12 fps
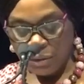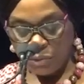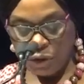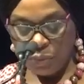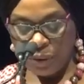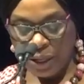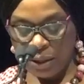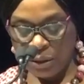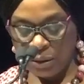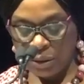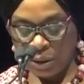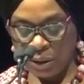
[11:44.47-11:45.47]

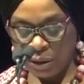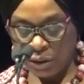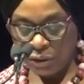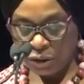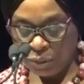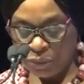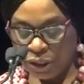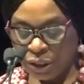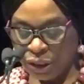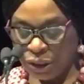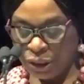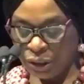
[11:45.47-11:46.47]
mobile
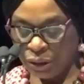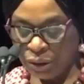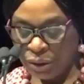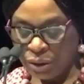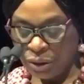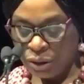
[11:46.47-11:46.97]
communication,